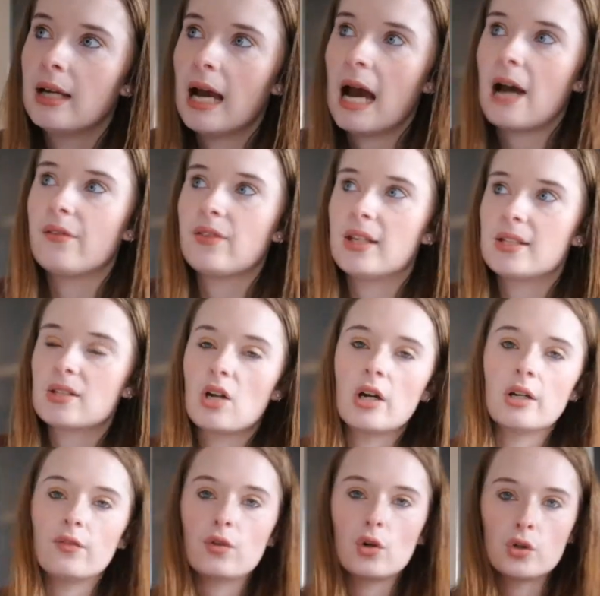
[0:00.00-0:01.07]
have this kind
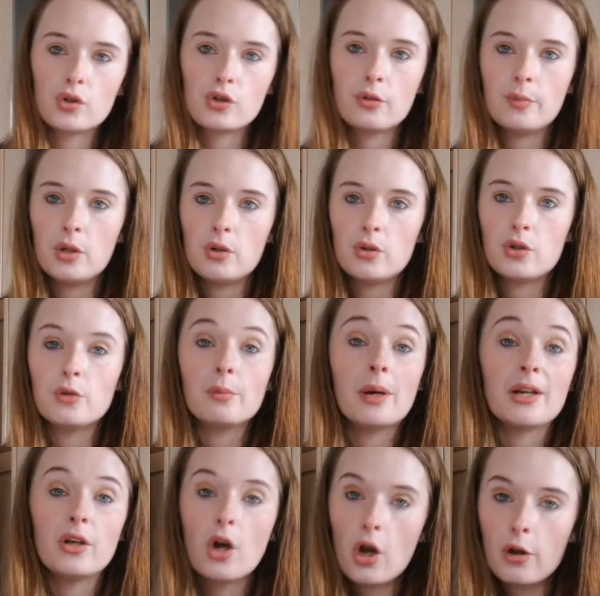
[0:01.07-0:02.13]
of contribute to my
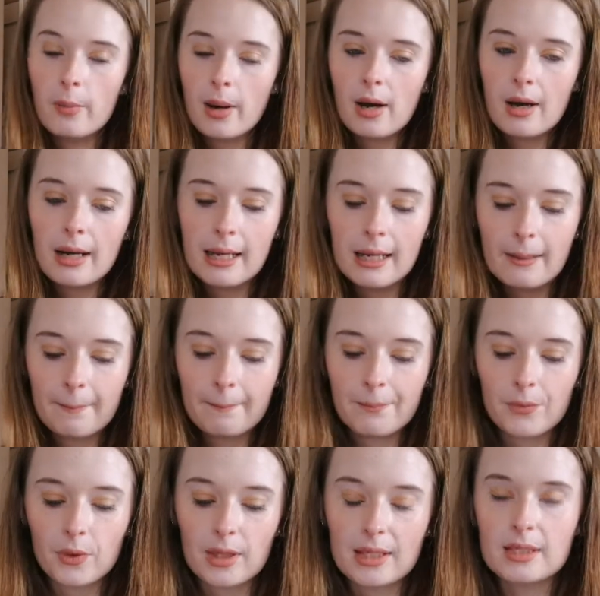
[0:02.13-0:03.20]
no-buy,
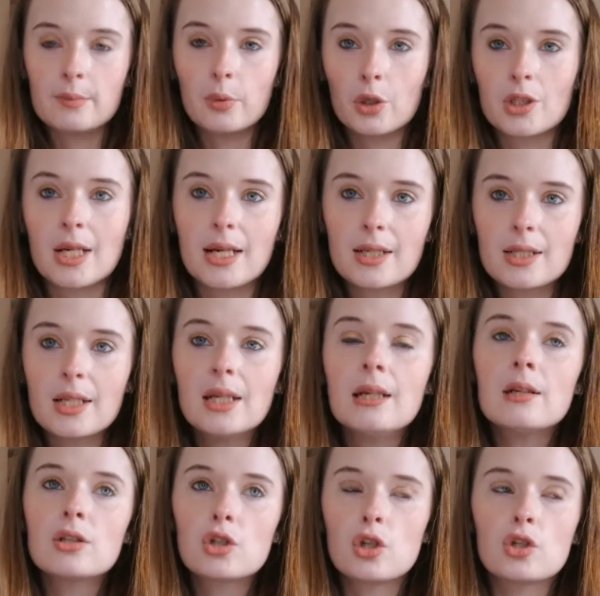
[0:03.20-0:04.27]
this project,
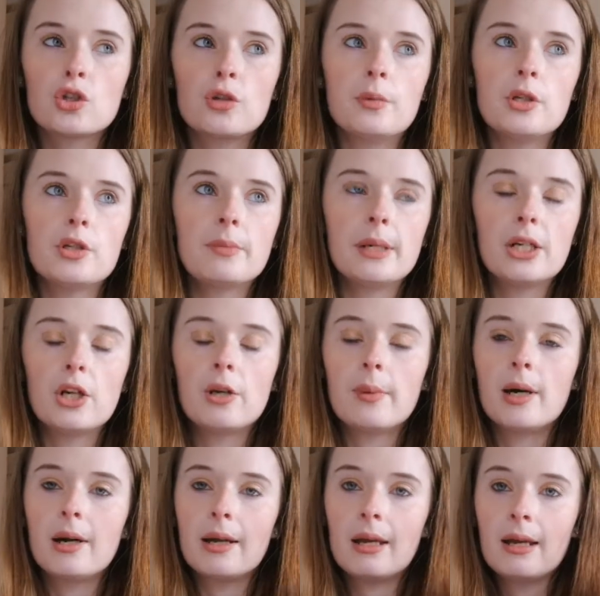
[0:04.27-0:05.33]
to contribute to my
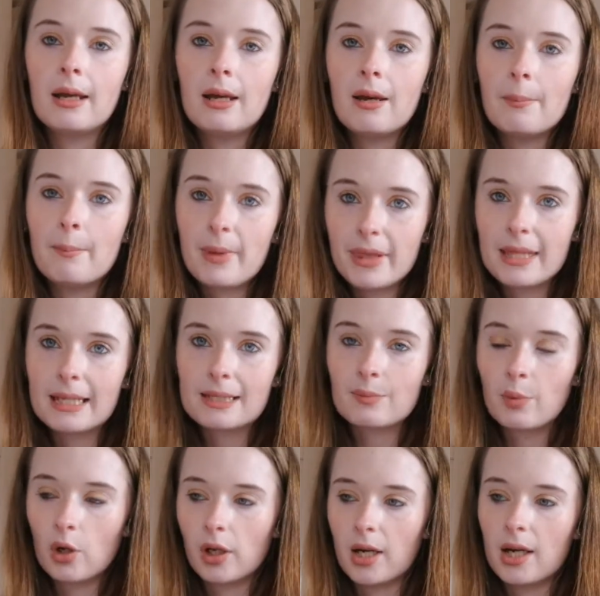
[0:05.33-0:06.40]
no-buy, but this
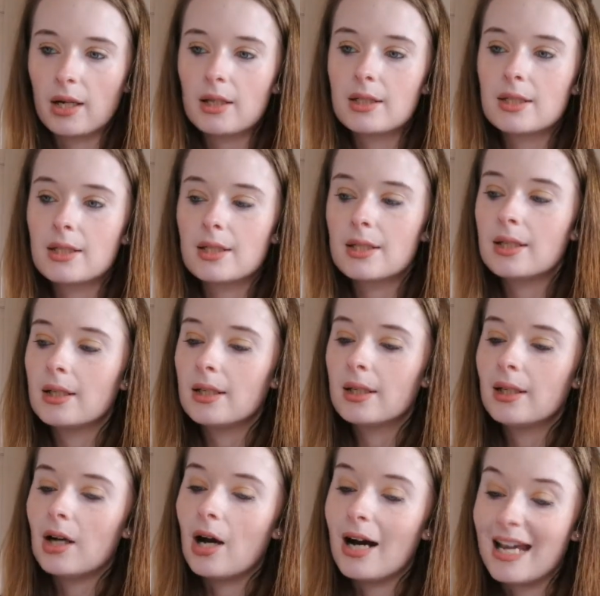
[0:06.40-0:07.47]
product,
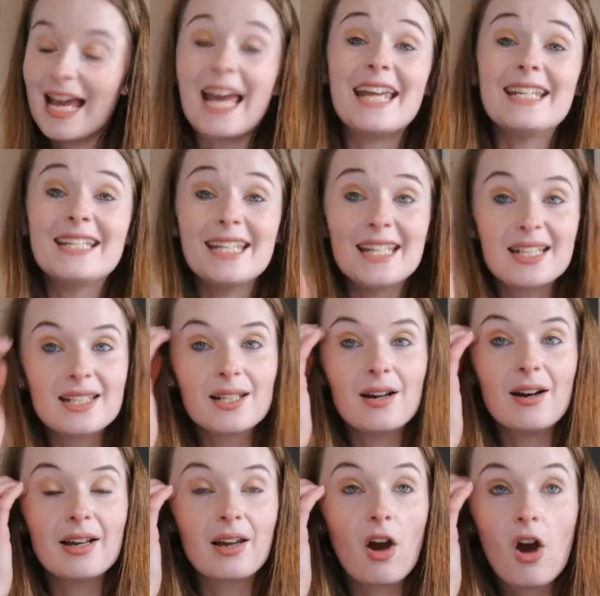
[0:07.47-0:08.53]
I hate it.
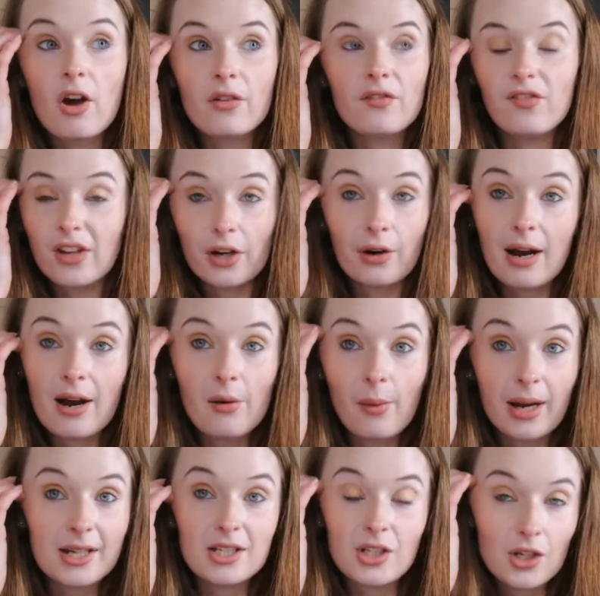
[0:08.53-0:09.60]
I can't figure out a
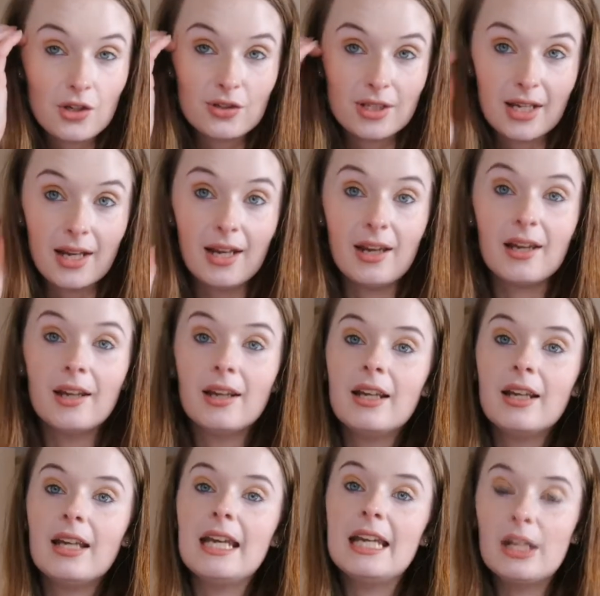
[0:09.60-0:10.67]
way to use it
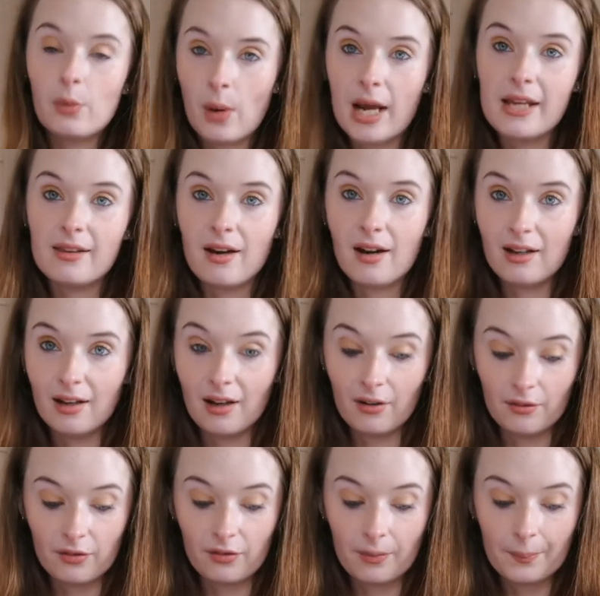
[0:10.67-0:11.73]
in a way that I
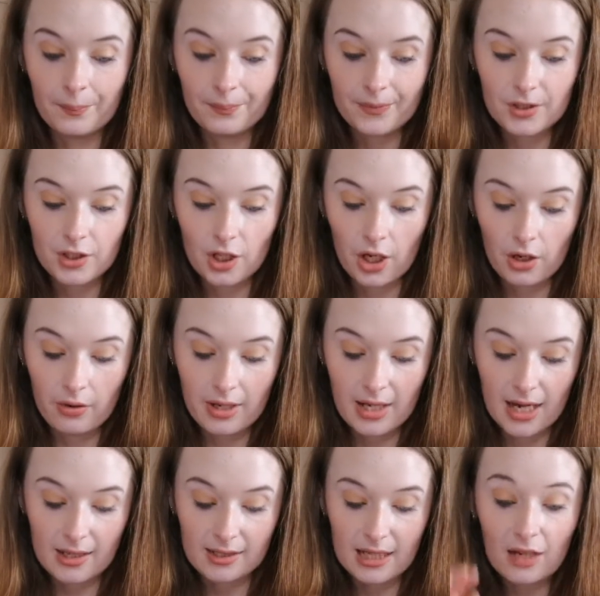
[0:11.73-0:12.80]
love. So
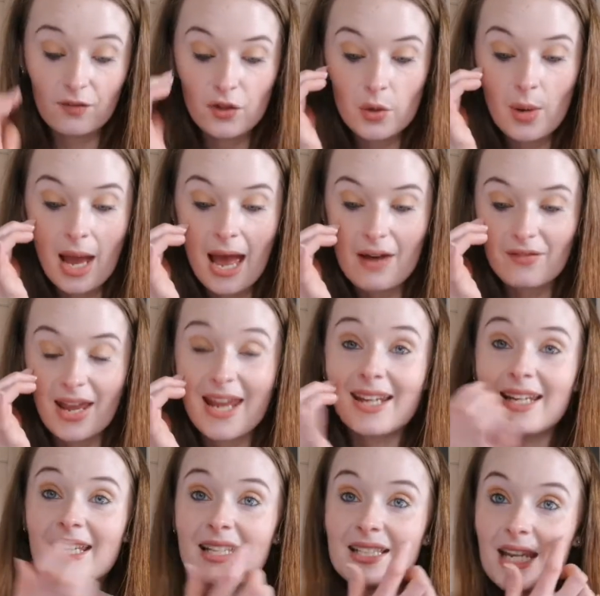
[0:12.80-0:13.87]
yes, if you have
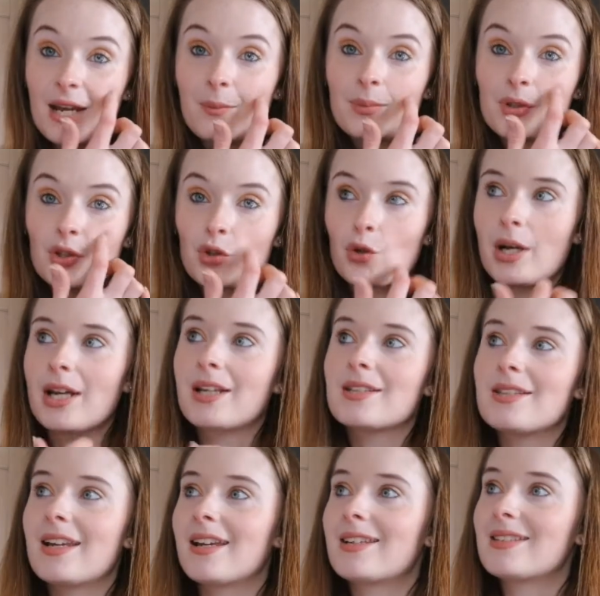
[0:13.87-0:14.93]
any tips, tricks,
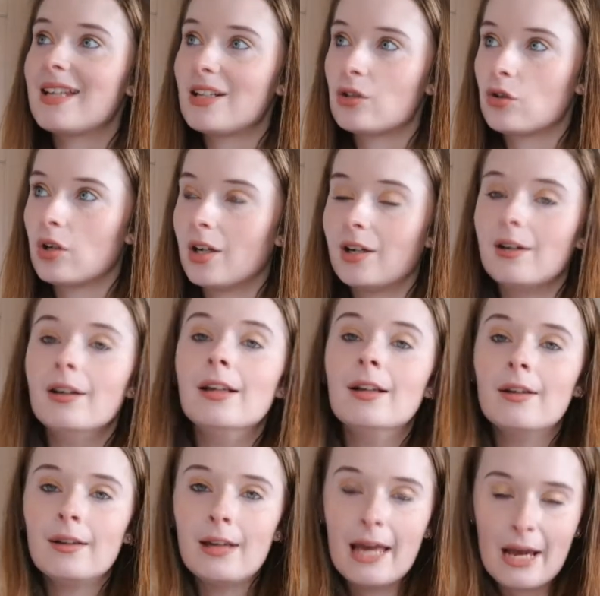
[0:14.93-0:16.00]
etc.,
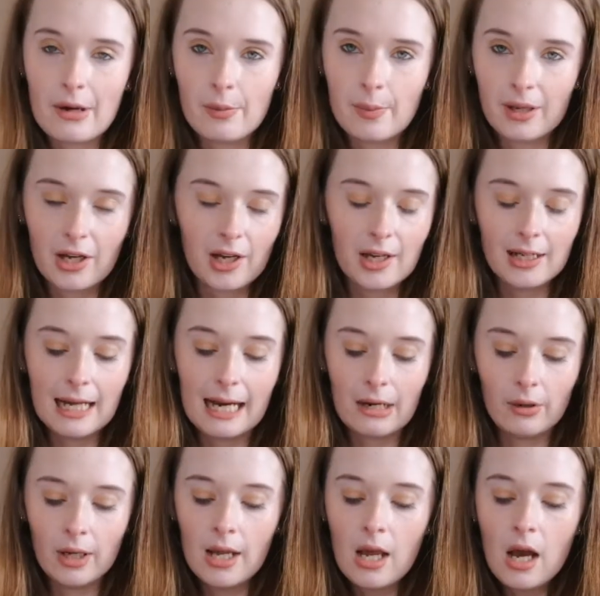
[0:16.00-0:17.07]
help a girl
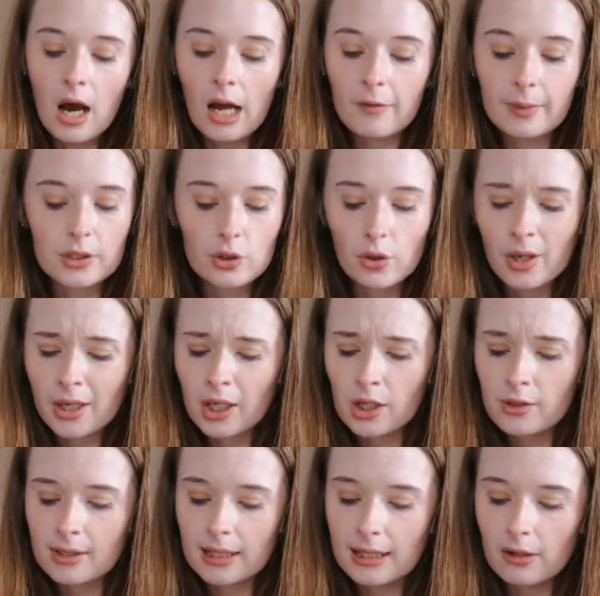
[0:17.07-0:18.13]
out. I've been trying to
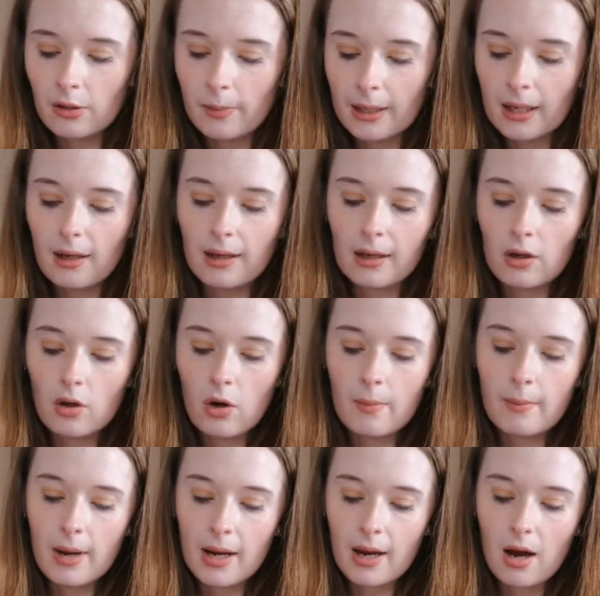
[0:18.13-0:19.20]
use a little bit like on
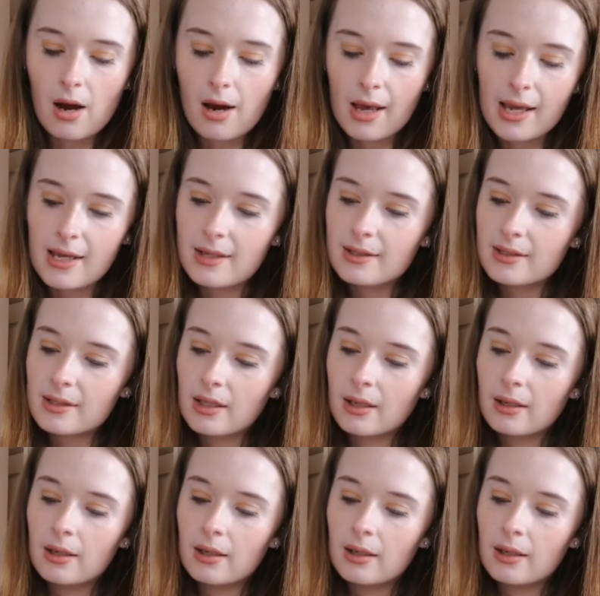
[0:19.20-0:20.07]
my eyes